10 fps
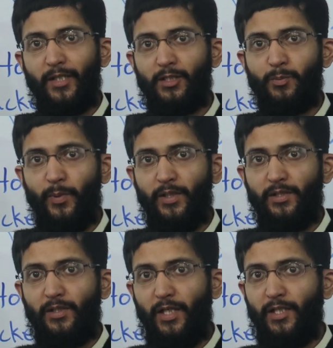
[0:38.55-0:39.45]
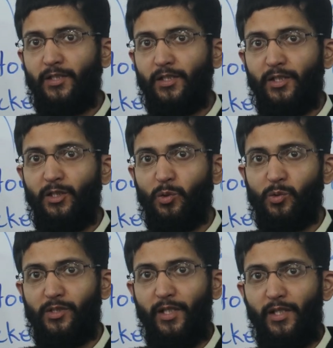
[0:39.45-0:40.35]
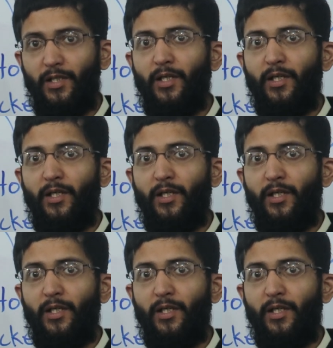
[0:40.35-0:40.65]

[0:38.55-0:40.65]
expert at using,